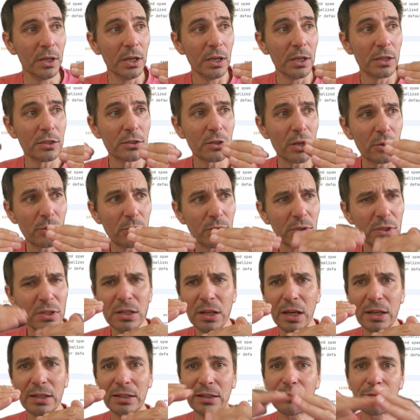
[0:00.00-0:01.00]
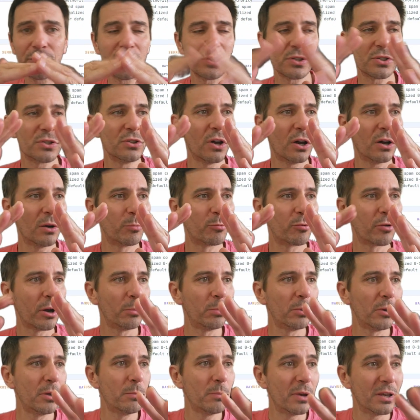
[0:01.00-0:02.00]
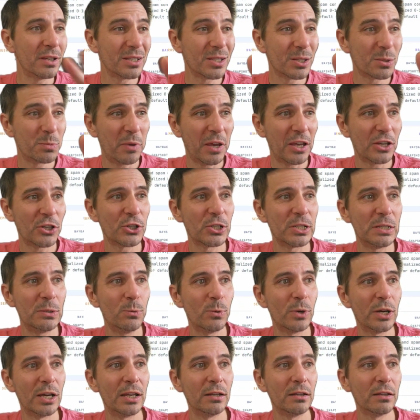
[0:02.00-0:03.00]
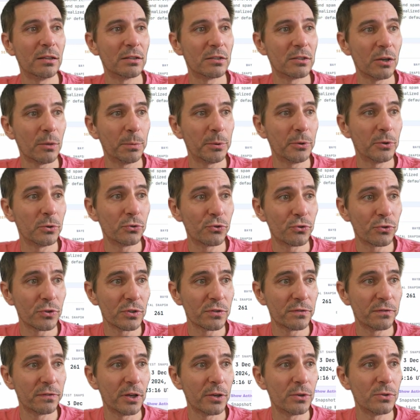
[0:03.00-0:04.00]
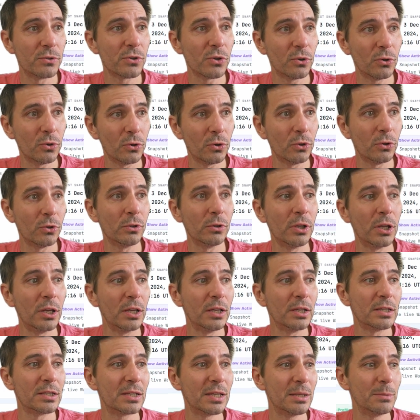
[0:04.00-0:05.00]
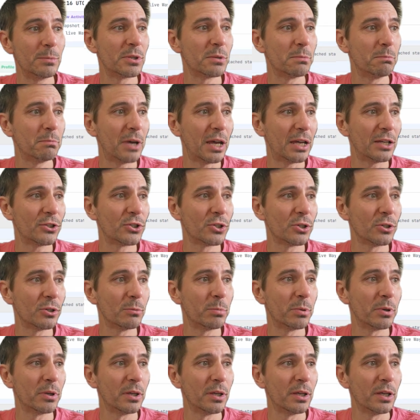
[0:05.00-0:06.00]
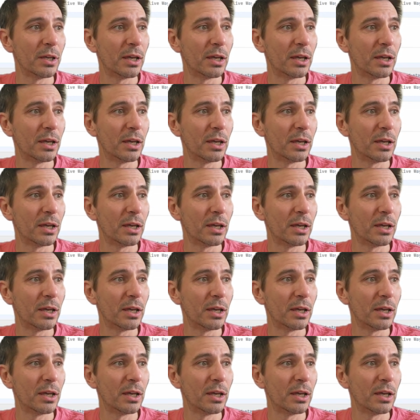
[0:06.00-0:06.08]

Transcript: So slight difference, not a problem, especially when the topical trust flows all seem to match up.